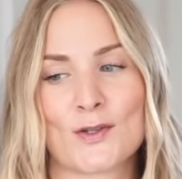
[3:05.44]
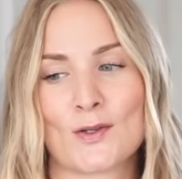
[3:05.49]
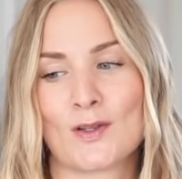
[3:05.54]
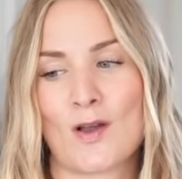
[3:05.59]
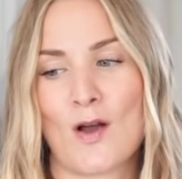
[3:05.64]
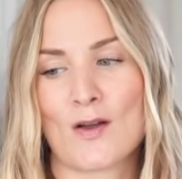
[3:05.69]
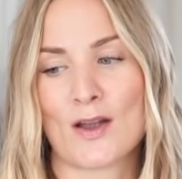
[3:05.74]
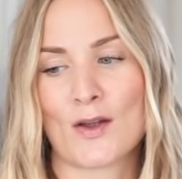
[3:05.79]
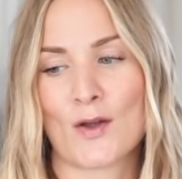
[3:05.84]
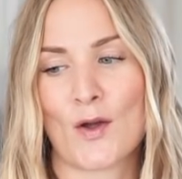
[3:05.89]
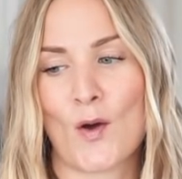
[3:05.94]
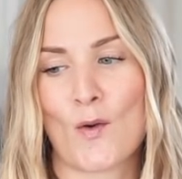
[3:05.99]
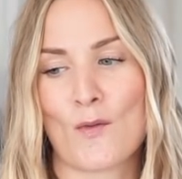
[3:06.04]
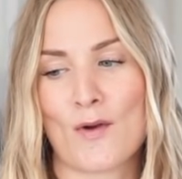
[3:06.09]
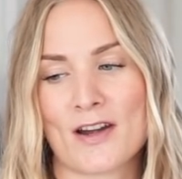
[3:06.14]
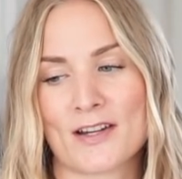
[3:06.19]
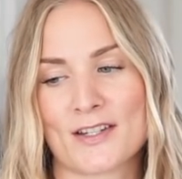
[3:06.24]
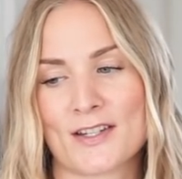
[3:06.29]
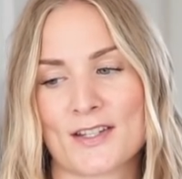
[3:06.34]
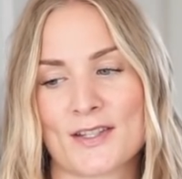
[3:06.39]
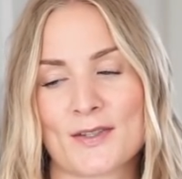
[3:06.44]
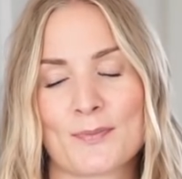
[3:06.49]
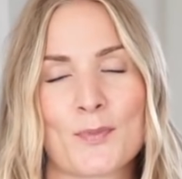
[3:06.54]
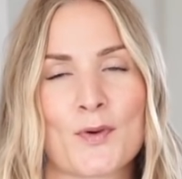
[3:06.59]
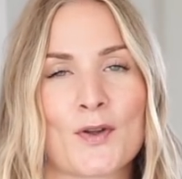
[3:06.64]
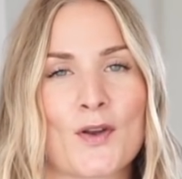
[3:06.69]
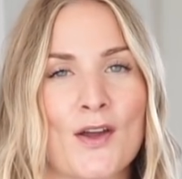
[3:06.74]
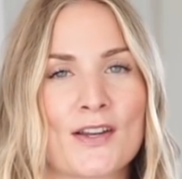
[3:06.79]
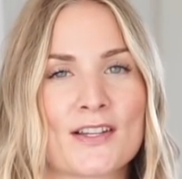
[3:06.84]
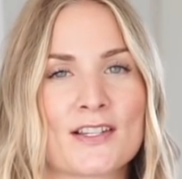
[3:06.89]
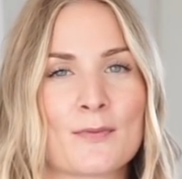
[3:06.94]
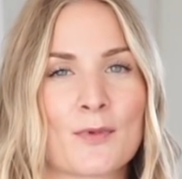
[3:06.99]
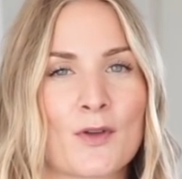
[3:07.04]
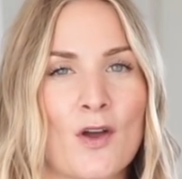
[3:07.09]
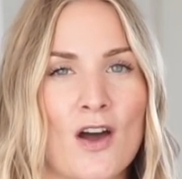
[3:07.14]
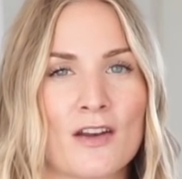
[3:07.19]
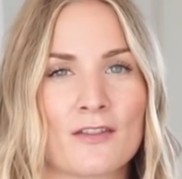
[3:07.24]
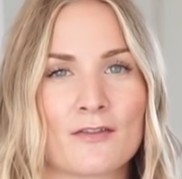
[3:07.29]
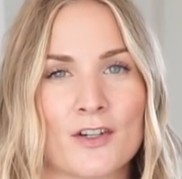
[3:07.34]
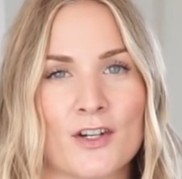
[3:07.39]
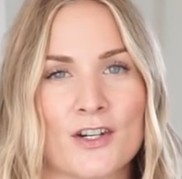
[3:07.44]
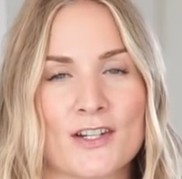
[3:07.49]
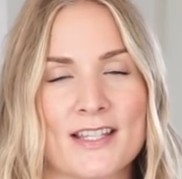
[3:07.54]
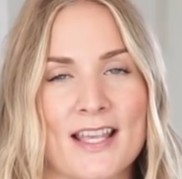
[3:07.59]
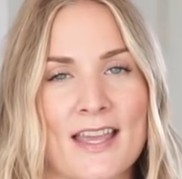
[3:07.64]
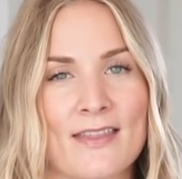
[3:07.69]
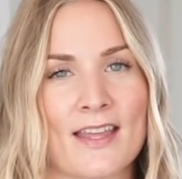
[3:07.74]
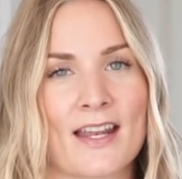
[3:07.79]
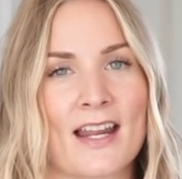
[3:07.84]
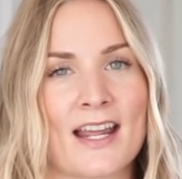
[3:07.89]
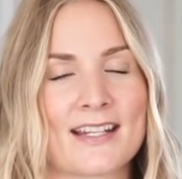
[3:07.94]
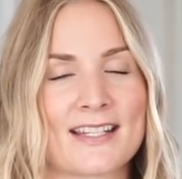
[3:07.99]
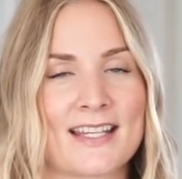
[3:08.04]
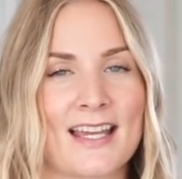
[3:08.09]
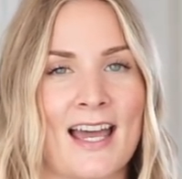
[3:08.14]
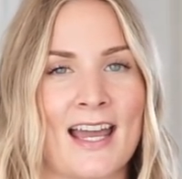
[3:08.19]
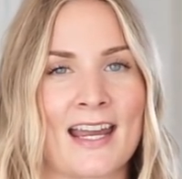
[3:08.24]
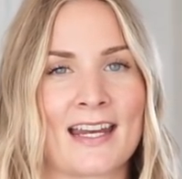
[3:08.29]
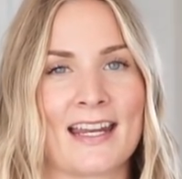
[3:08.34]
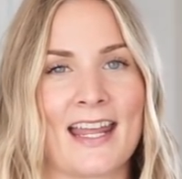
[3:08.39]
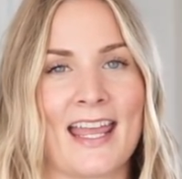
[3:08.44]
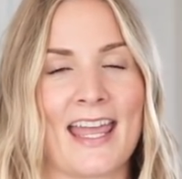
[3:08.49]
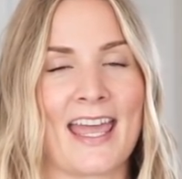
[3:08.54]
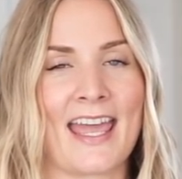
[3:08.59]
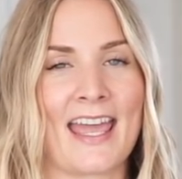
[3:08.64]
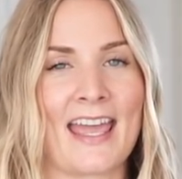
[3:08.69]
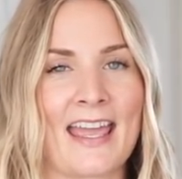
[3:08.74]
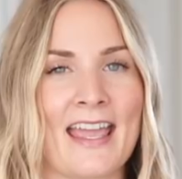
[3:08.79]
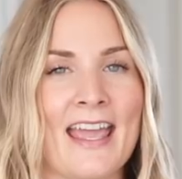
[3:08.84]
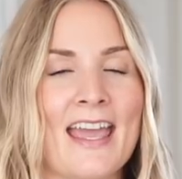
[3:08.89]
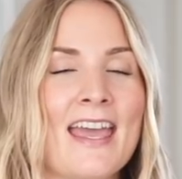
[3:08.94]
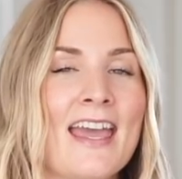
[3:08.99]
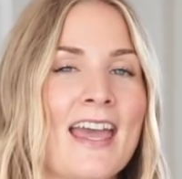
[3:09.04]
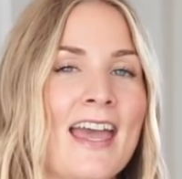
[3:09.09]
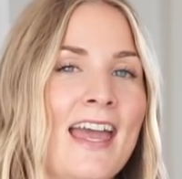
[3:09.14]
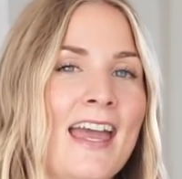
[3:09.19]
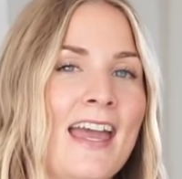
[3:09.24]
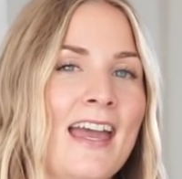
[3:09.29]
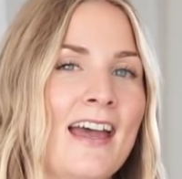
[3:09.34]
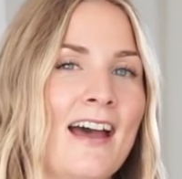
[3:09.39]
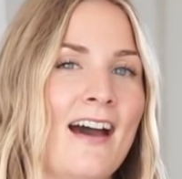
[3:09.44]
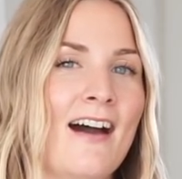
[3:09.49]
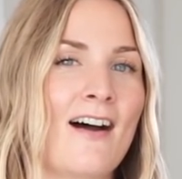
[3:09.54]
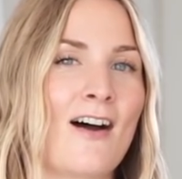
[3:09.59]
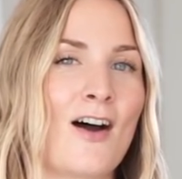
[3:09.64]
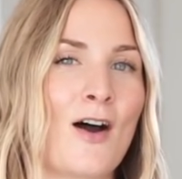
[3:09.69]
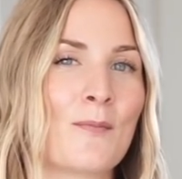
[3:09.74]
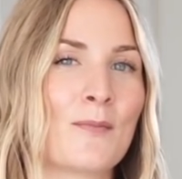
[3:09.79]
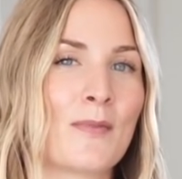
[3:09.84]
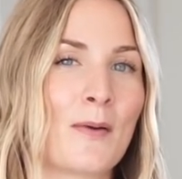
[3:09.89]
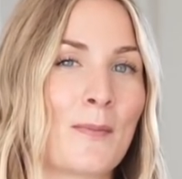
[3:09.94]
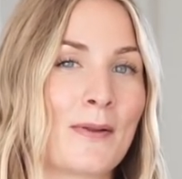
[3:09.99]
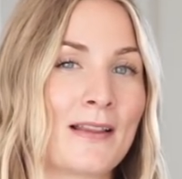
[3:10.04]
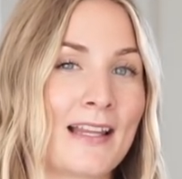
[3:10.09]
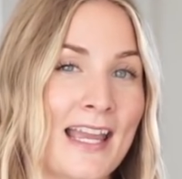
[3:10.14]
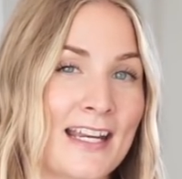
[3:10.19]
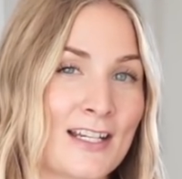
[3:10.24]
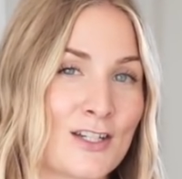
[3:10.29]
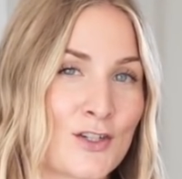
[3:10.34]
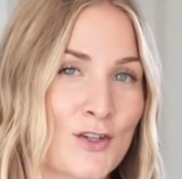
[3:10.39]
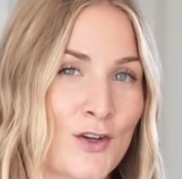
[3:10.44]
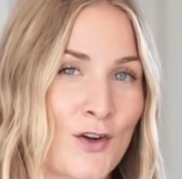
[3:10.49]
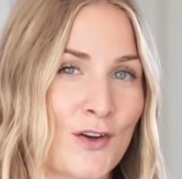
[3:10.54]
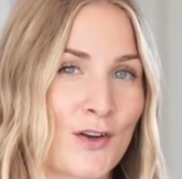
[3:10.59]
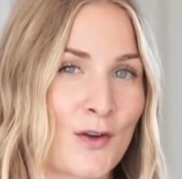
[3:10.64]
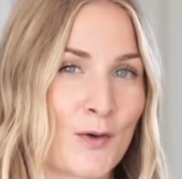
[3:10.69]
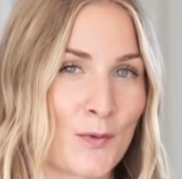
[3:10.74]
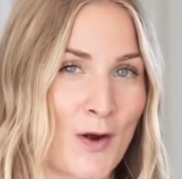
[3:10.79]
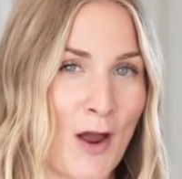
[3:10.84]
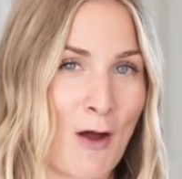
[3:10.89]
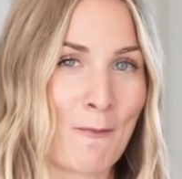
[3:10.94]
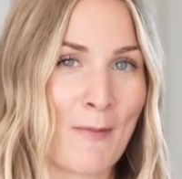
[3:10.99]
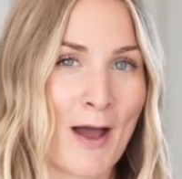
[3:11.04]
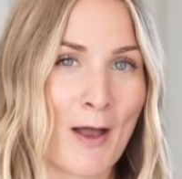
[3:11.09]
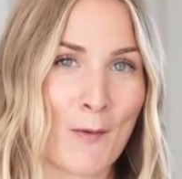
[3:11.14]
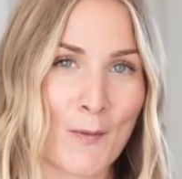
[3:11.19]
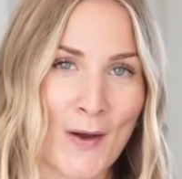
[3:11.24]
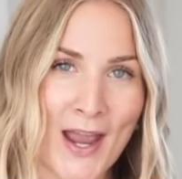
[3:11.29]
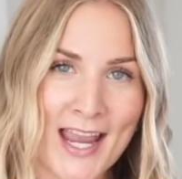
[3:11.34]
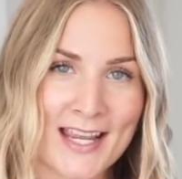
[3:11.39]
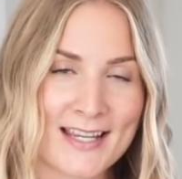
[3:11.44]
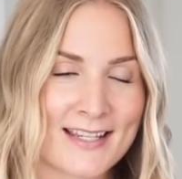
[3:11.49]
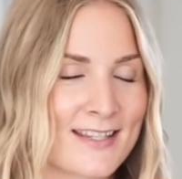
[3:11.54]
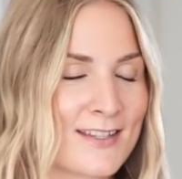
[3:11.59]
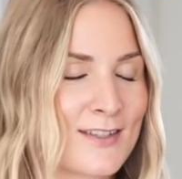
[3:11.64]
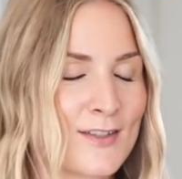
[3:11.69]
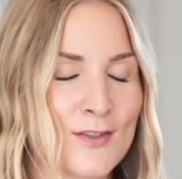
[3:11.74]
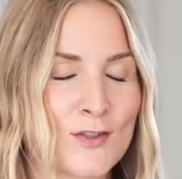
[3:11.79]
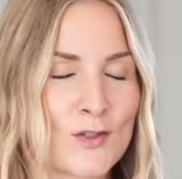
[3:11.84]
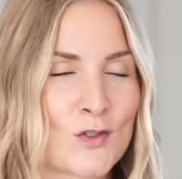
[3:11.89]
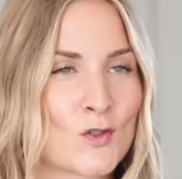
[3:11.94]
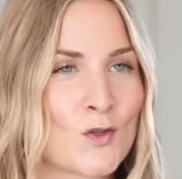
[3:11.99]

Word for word: so long ago, where I just put on some Converse and then I tied a plaid shirt around my waist.